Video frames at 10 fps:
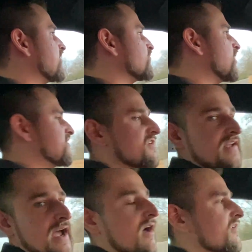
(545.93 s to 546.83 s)
as much as
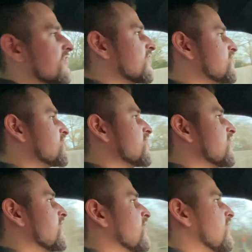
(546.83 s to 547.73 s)
I honestly
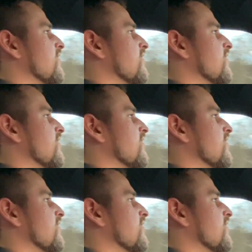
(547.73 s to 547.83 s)
should,